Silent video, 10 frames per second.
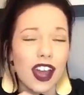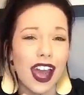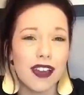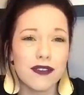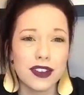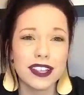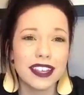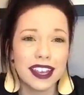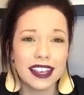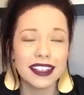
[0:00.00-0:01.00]

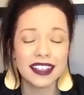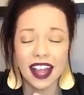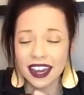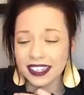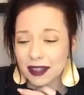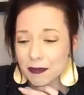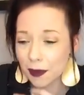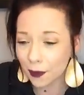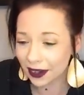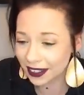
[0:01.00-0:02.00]
everything that is
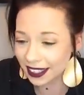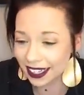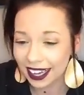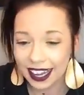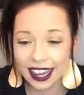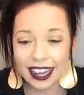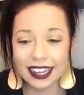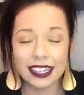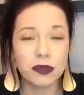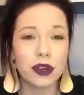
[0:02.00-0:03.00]
important. It
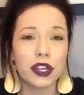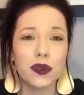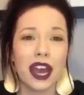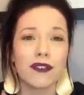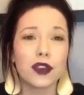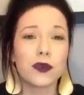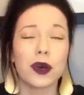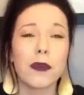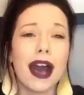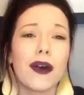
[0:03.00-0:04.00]
is where you have your
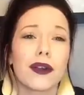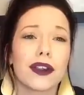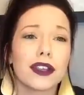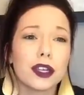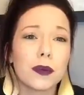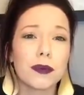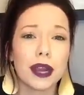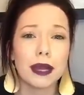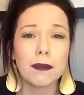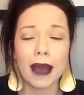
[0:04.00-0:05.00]
willpower, your
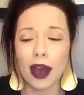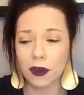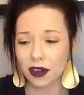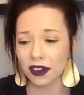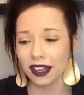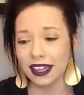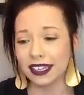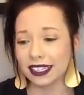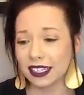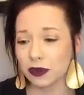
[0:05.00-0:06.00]
brain power.
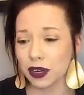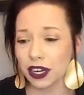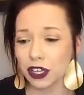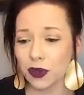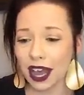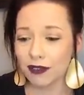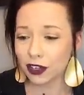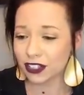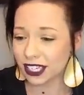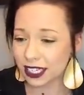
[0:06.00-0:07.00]
This is where you have your
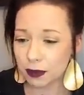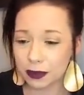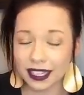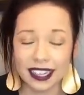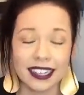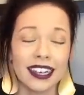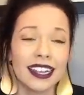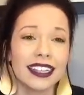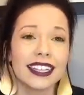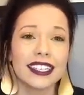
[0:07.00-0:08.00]
discipline.
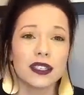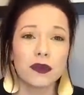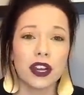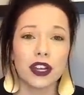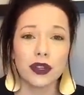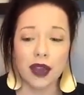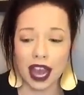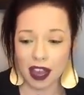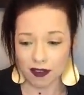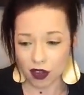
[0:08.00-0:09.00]
This is where you
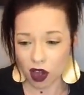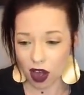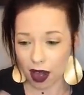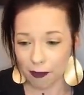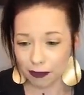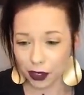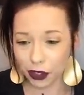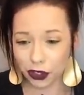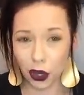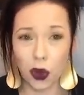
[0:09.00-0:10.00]
have um, your
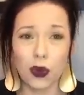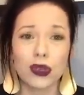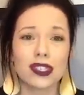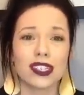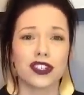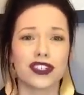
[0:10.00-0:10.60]
goals and your